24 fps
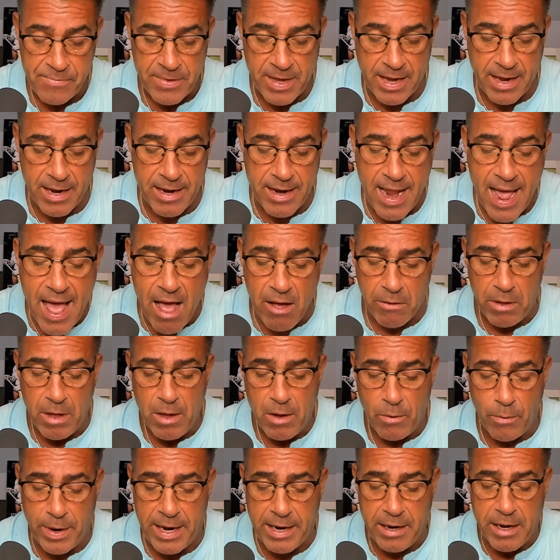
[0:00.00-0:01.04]
And now
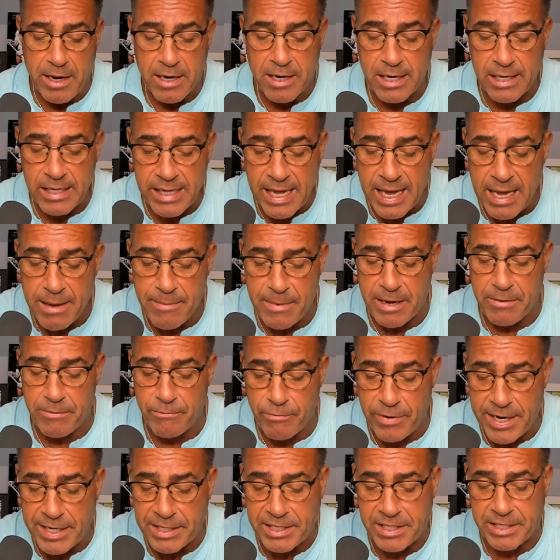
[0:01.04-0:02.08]
when climate
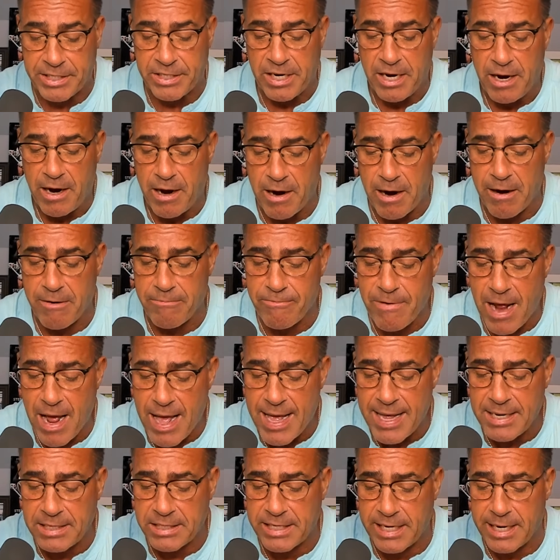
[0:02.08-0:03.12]
risks are
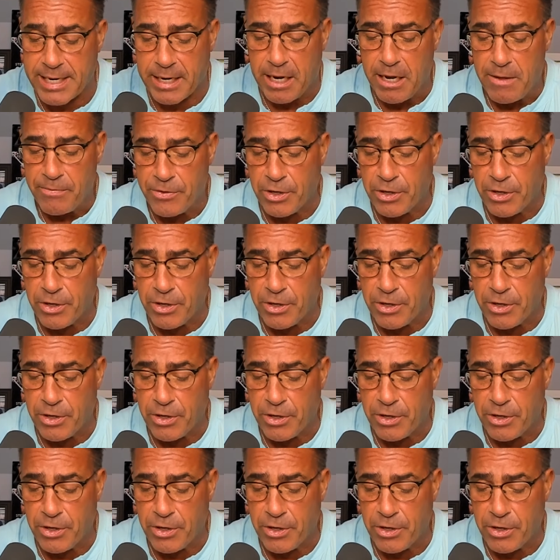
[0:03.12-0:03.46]
rising,